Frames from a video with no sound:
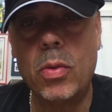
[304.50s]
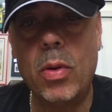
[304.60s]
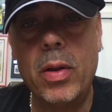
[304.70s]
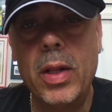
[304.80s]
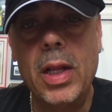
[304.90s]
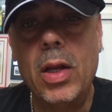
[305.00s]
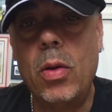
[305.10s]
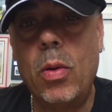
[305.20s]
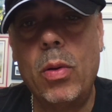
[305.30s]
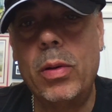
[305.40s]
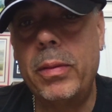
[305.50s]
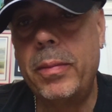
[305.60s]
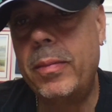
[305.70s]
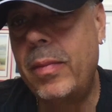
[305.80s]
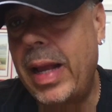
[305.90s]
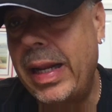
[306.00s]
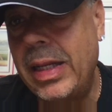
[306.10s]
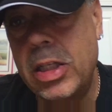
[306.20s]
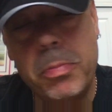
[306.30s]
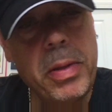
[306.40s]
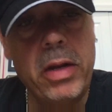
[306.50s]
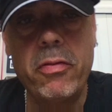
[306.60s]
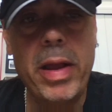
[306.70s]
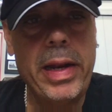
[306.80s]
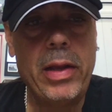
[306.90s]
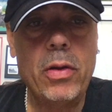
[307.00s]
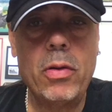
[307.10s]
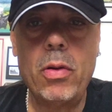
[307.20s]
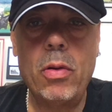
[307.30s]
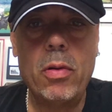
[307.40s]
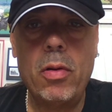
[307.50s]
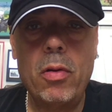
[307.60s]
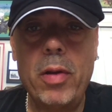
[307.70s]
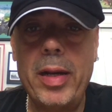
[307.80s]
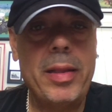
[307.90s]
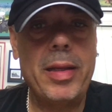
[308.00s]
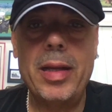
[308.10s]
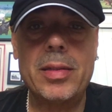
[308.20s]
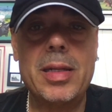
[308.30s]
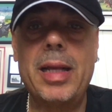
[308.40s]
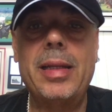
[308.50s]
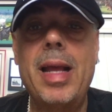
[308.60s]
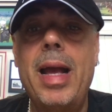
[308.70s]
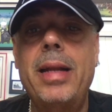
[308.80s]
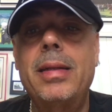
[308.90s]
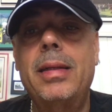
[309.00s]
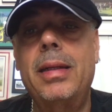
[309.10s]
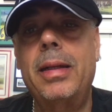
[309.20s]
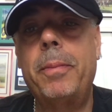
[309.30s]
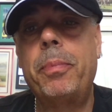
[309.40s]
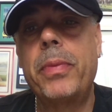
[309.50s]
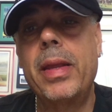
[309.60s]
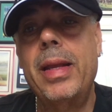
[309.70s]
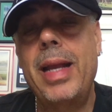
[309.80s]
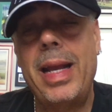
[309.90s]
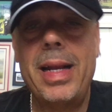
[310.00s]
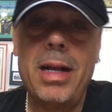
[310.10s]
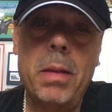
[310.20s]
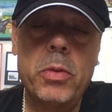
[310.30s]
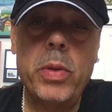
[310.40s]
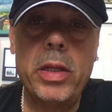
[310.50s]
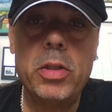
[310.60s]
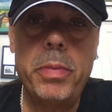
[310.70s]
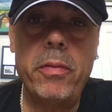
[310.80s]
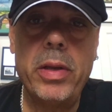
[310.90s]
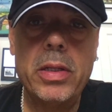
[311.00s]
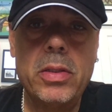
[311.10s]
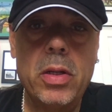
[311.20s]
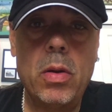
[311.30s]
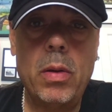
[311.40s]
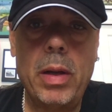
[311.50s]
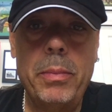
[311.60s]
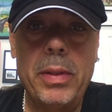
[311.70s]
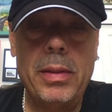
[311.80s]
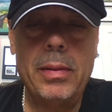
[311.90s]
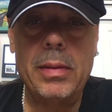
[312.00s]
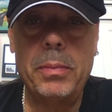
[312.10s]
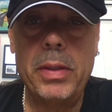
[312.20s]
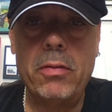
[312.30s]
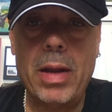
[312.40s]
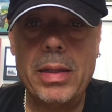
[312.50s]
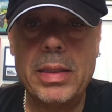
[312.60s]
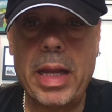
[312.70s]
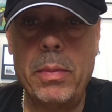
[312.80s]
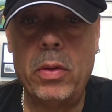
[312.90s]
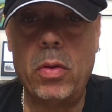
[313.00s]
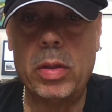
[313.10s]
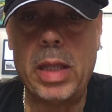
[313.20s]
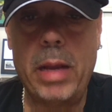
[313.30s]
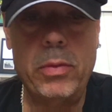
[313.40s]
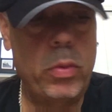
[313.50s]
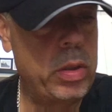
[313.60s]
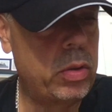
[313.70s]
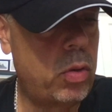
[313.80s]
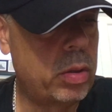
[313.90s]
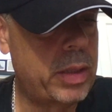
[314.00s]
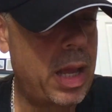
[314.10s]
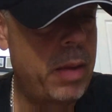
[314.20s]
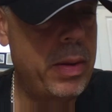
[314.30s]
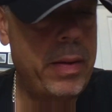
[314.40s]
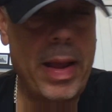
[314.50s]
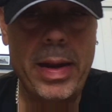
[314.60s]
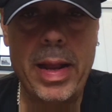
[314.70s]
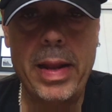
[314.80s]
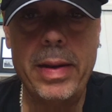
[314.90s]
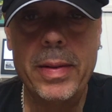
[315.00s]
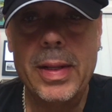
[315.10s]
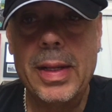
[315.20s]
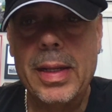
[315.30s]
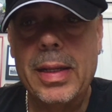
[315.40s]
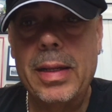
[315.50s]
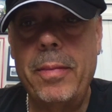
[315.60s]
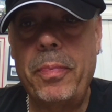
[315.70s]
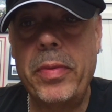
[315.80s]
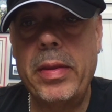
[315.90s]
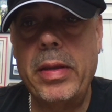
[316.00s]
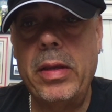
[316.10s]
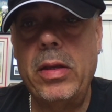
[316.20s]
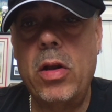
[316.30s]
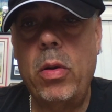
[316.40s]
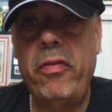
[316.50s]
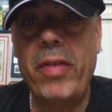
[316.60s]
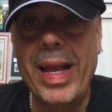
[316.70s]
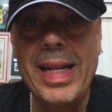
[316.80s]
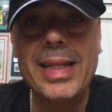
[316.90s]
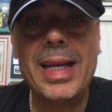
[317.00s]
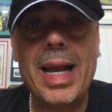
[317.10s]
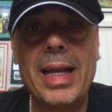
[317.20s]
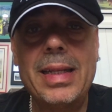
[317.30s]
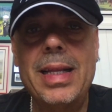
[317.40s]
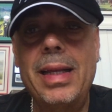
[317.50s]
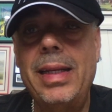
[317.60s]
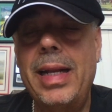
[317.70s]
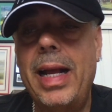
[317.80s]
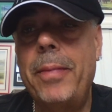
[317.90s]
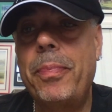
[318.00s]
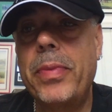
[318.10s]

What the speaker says: or any speed rating or anything else like that. And that comes with experience. You know, I've been around this game a long time, doing it a long time. And you know, if anything, I can tell you that